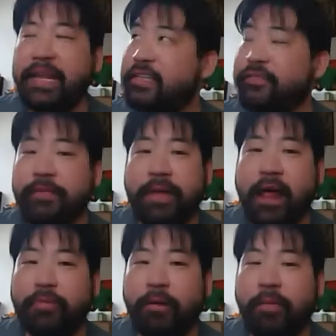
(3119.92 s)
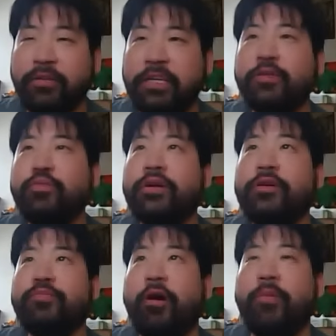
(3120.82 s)
Balor promo. This is one of those
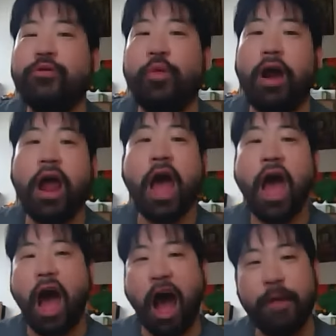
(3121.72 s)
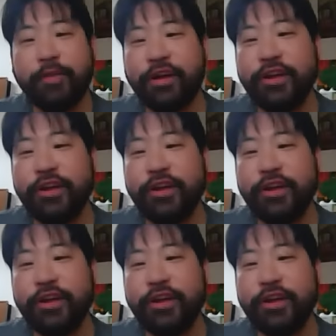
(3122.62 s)
promos where I'm gonna